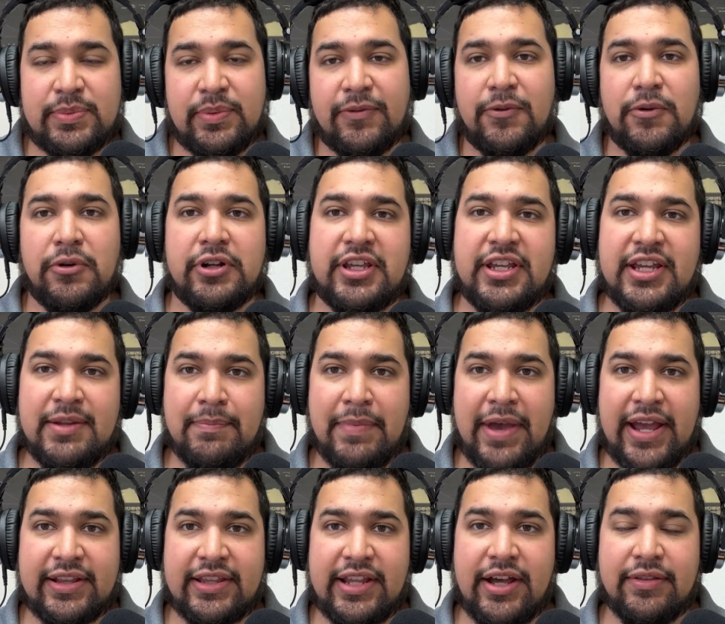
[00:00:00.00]
before I get
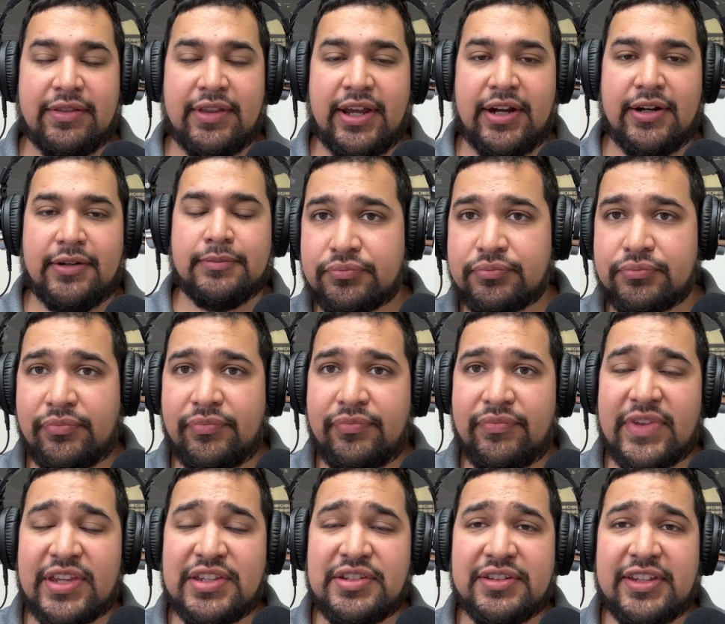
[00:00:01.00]
back down there.
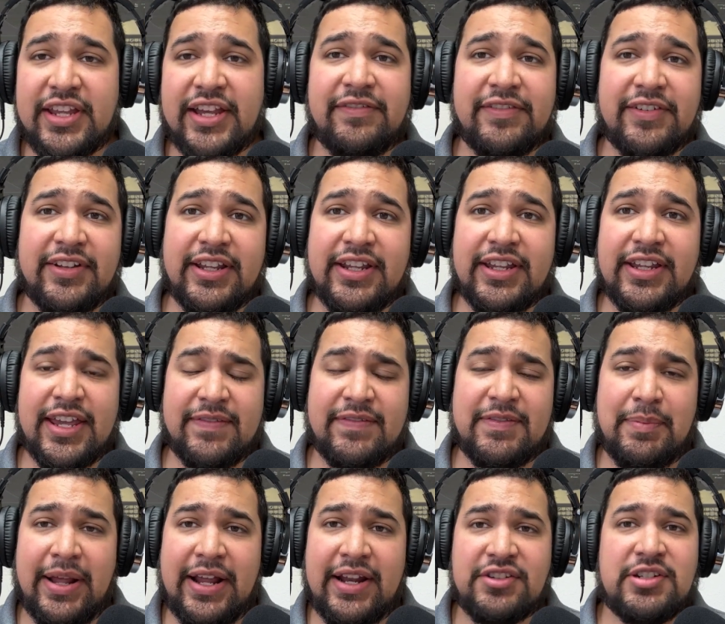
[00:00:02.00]
So definitely, if you're
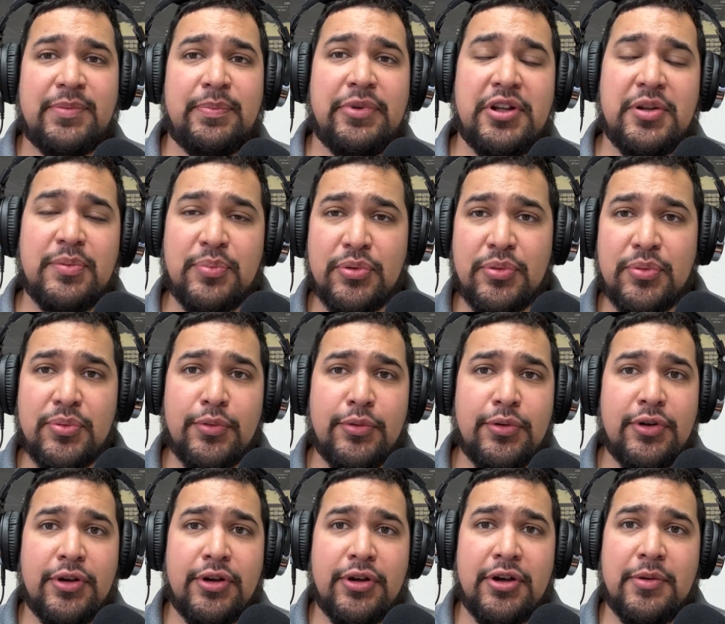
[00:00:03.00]
planning to jump into the pool,
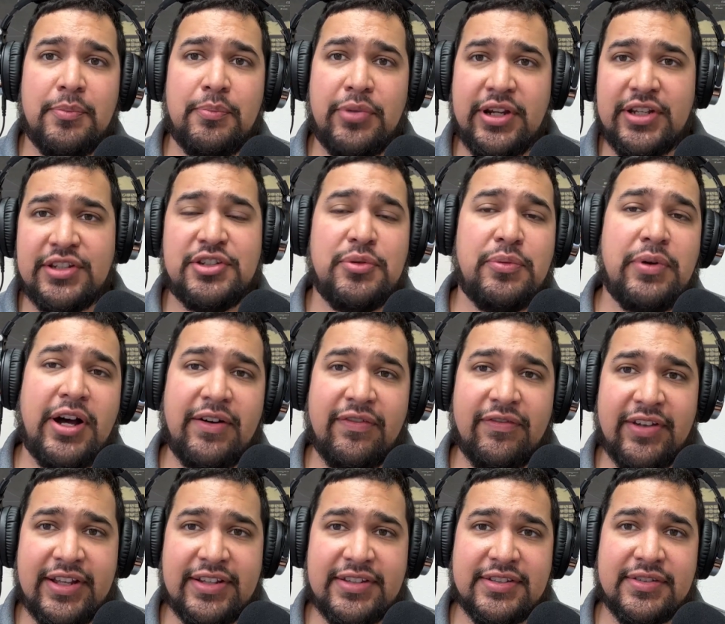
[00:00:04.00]
bring 2
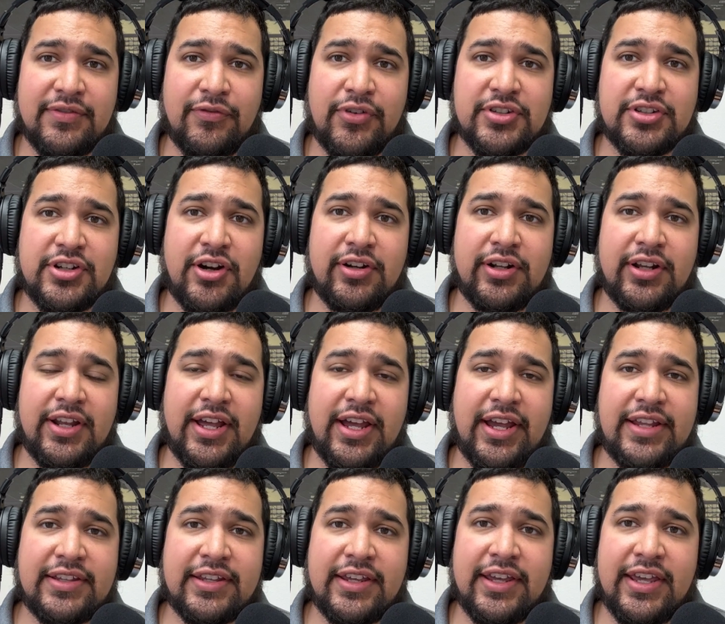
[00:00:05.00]
outfits for Scarlet
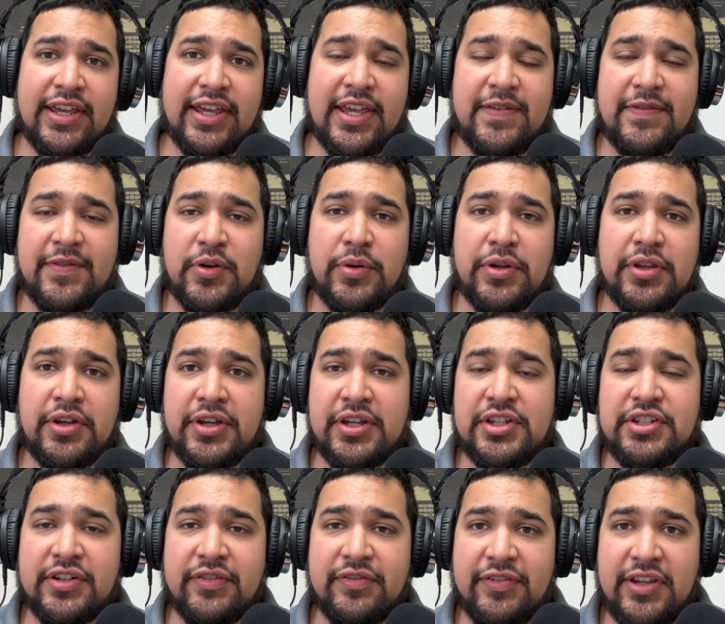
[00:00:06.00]
Night. If you're only going to
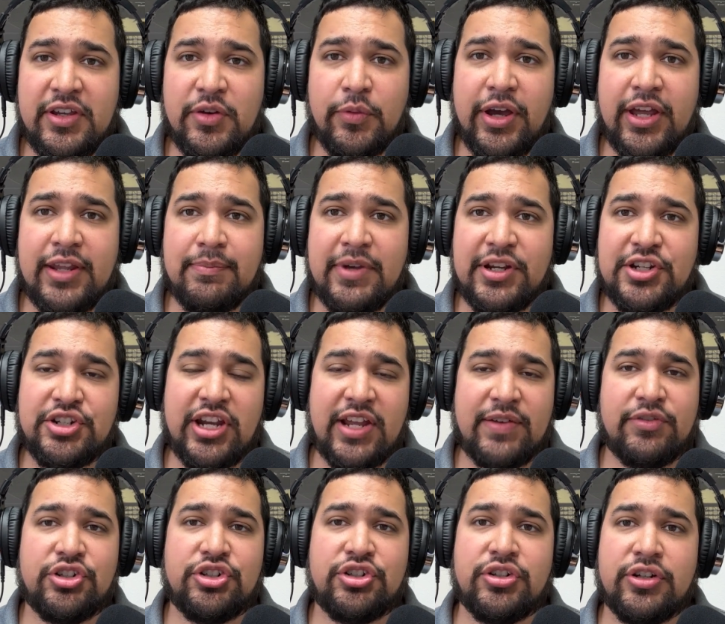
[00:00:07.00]
get your feet wet, make sure you
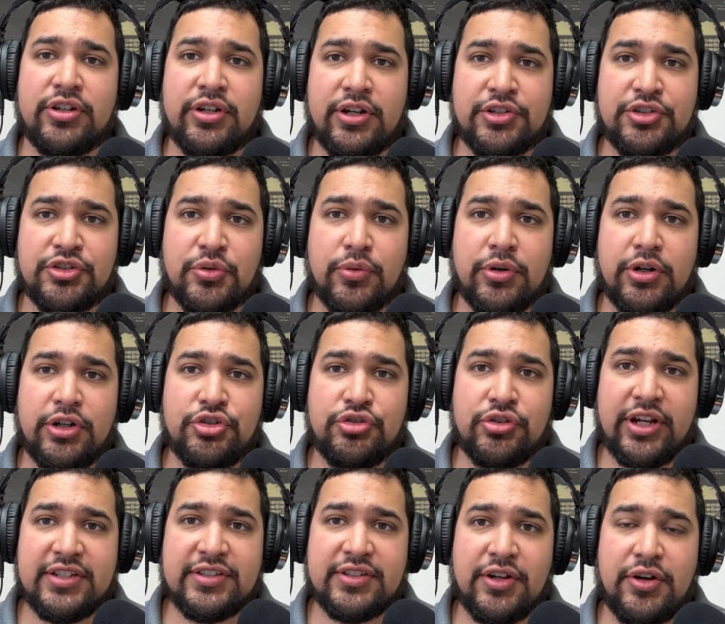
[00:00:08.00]
have a shorter
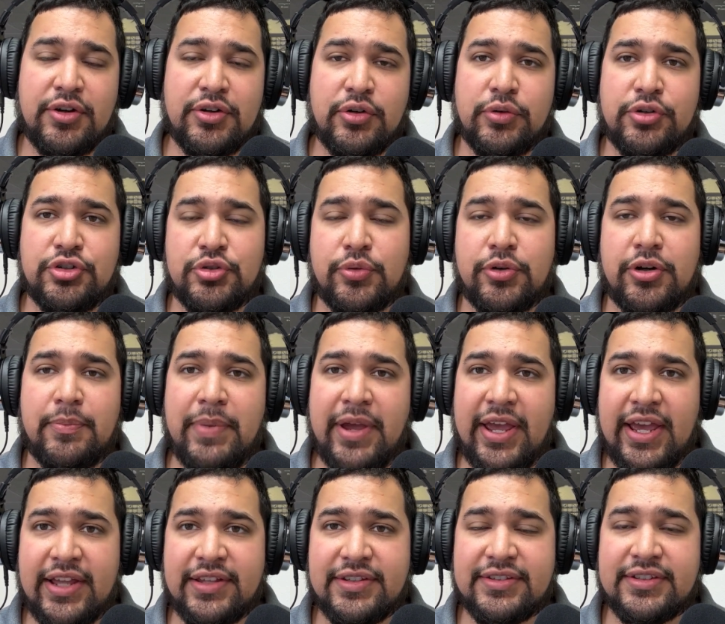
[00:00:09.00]
dress on or shorter
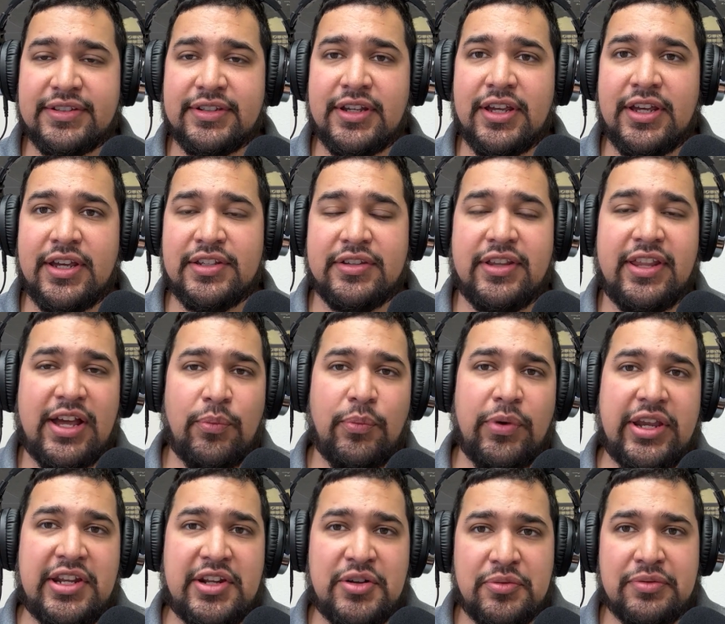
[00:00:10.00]
pants. So that way
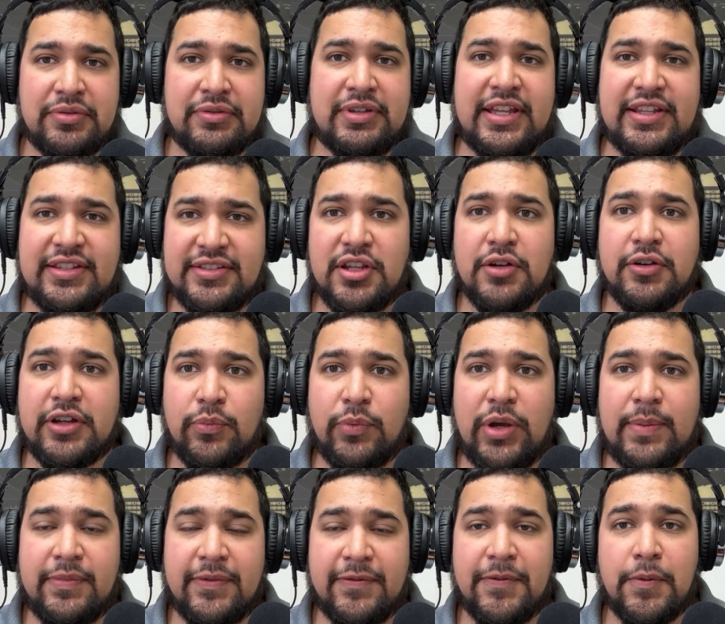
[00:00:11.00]
you don't get soaking
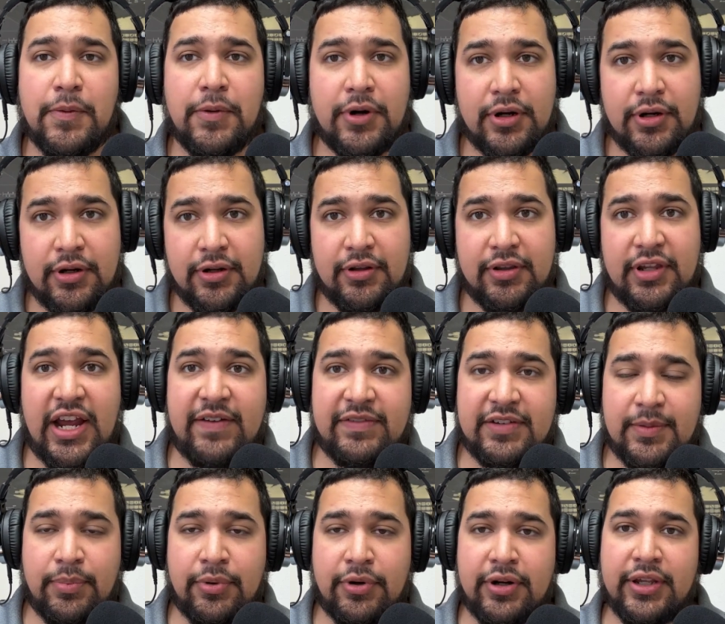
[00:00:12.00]
wet before the after
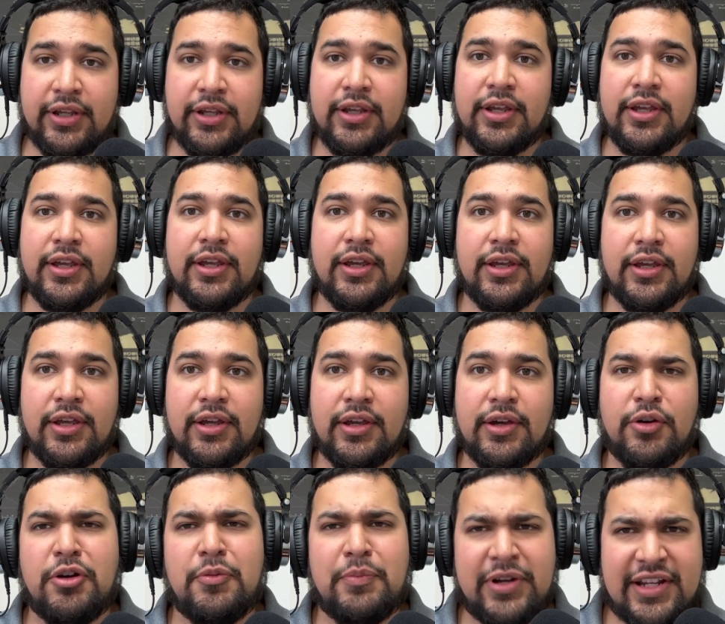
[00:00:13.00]
party.
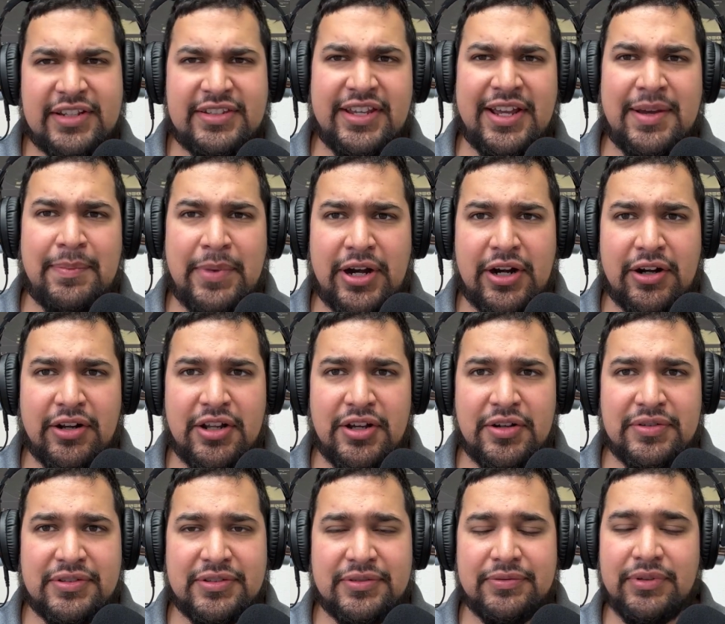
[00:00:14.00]
Or bring a second pair of
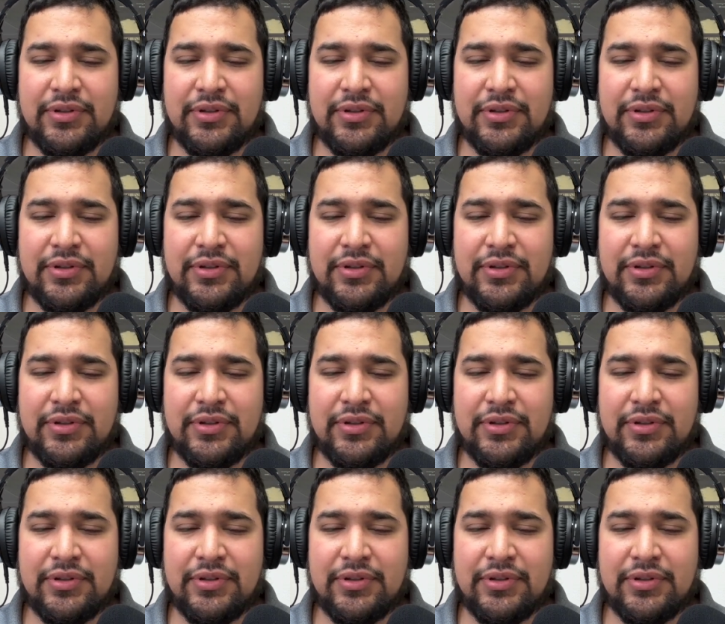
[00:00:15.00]
clothes.